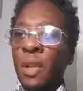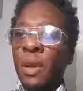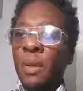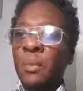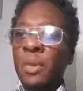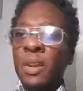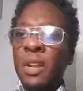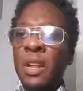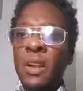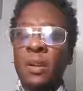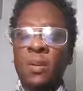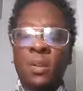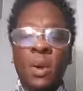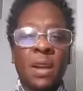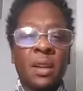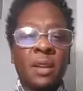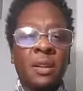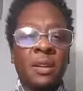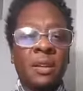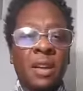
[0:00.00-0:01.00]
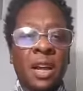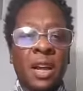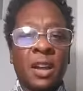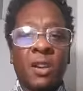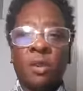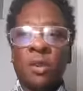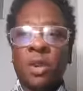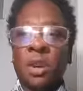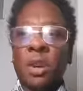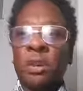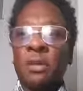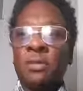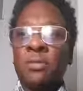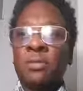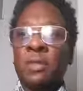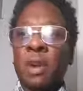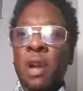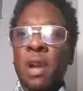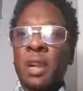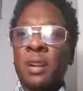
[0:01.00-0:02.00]
But anyway, a lot going on,
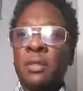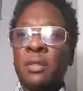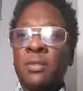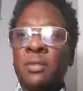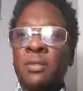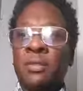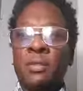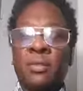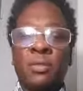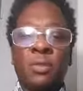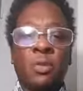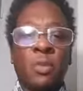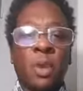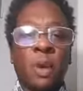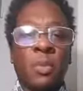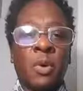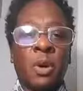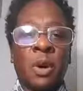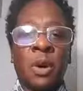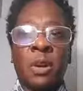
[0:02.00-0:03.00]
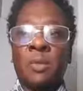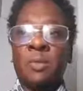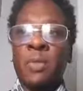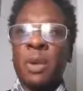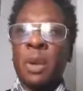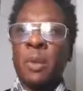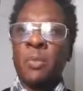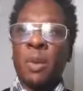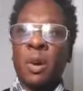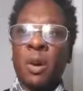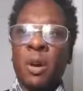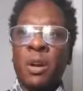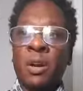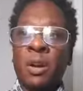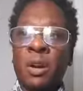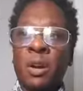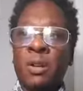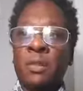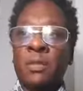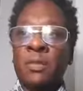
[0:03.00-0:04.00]
trying to do my part and be a part
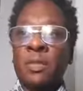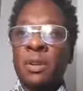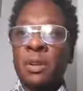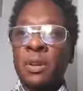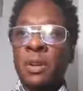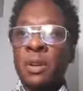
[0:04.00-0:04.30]
of,